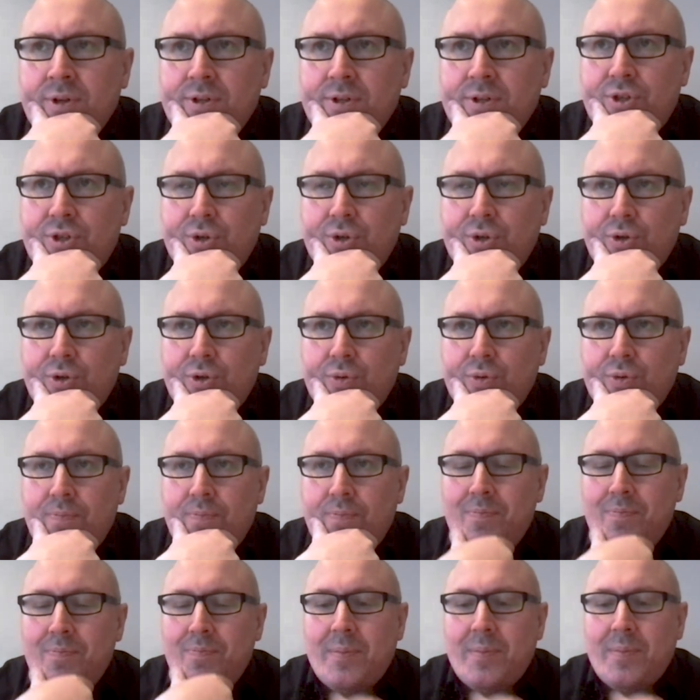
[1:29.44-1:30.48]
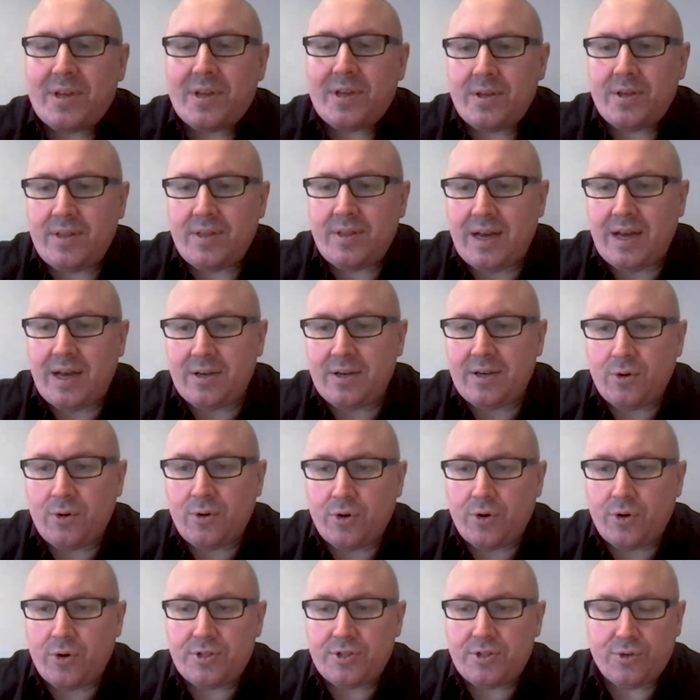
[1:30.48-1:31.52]
to mimic that
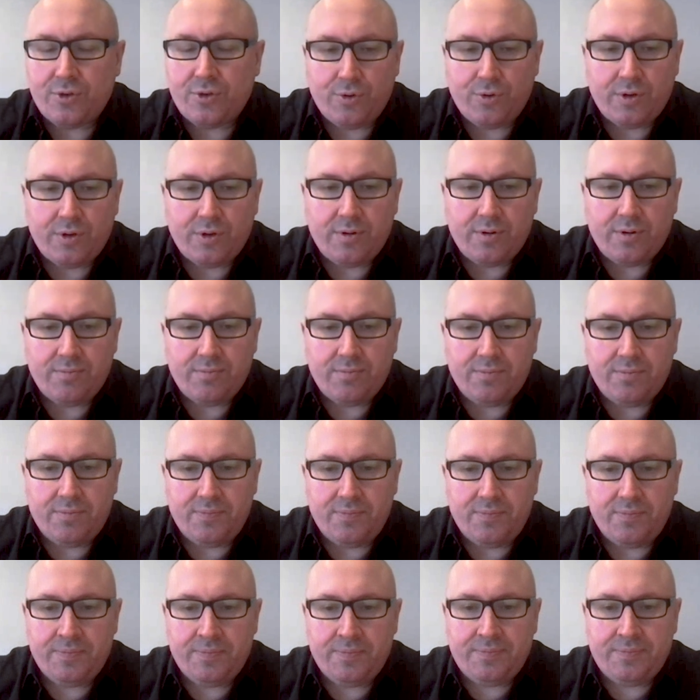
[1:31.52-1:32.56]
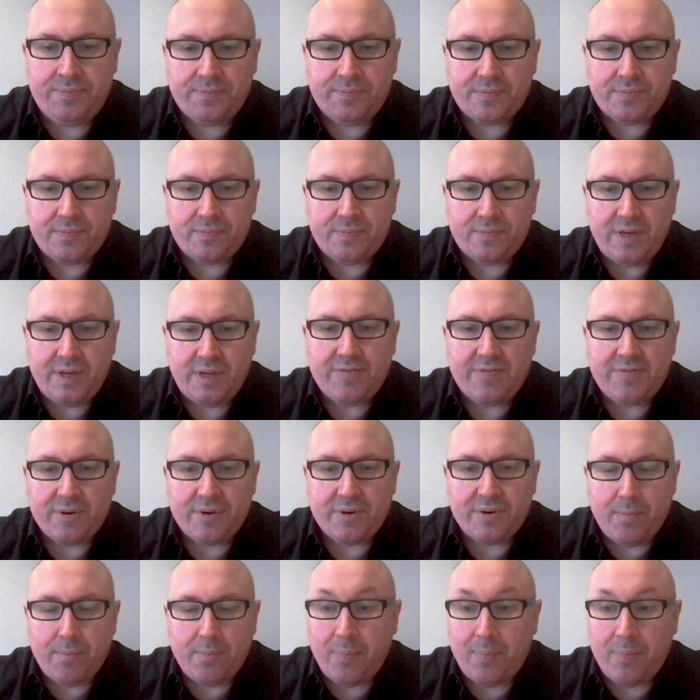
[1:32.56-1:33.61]
or to
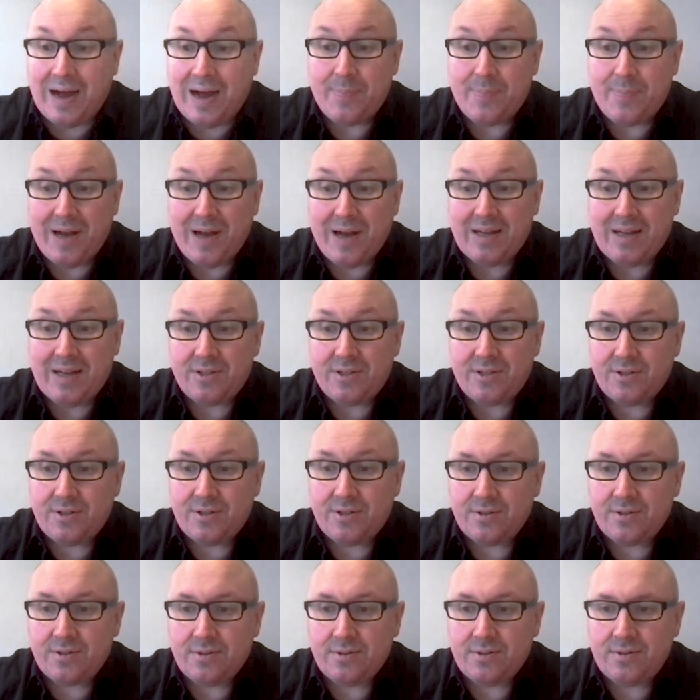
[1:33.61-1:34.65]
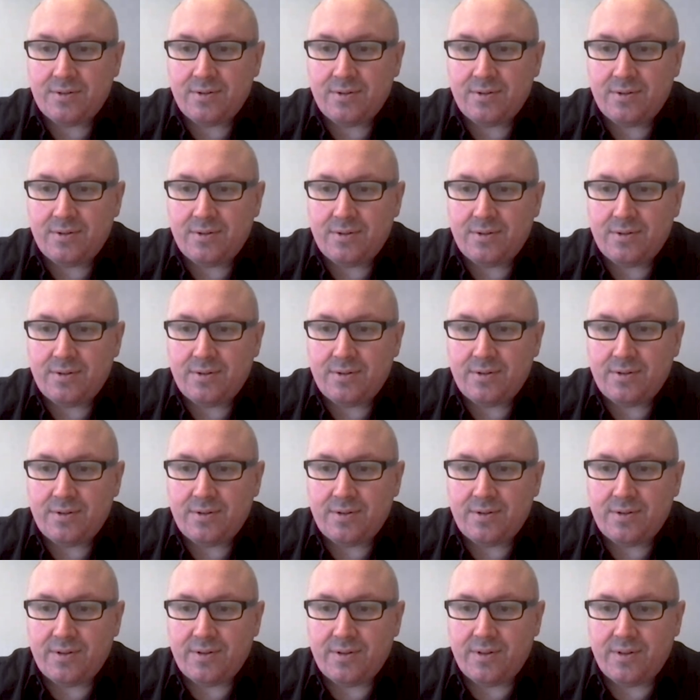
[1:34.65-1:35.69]
even bypass
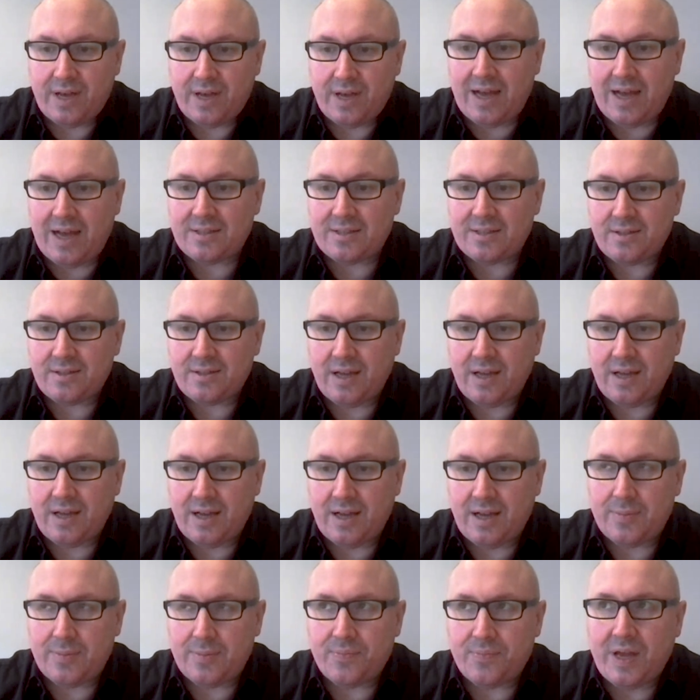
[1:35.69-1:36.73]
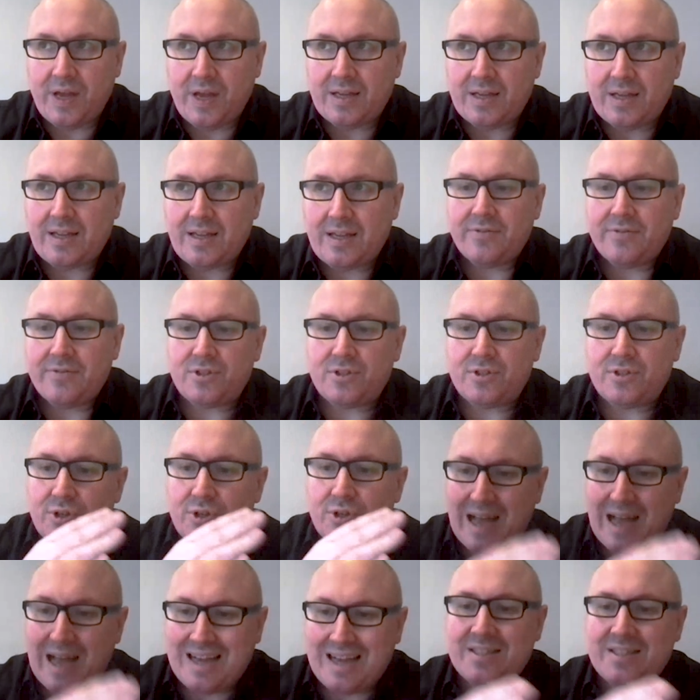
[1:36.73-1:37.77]
that that kind of
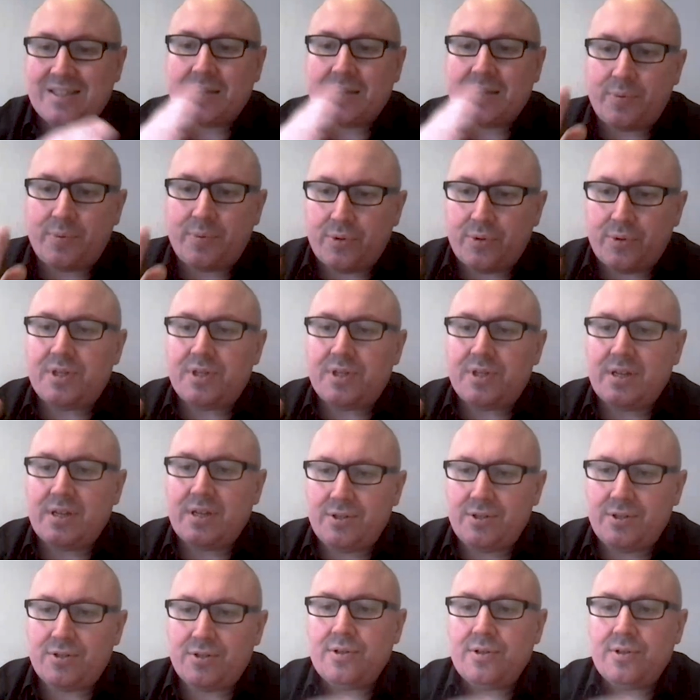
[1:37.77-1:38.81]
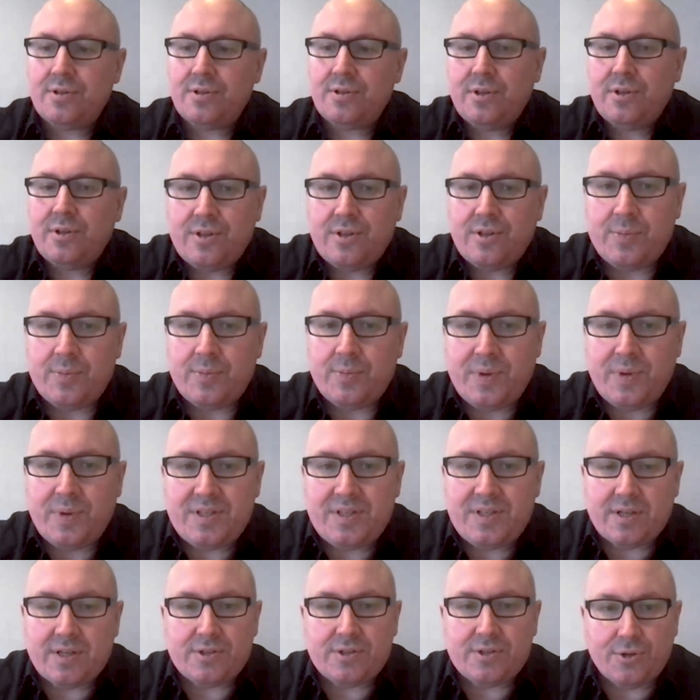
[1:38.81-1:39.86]
stochastic process that B
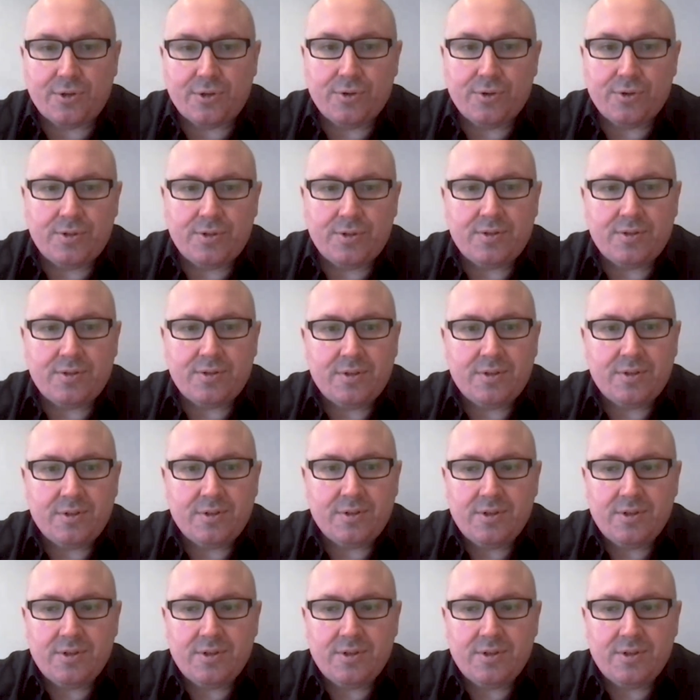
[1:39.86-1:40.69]
cells use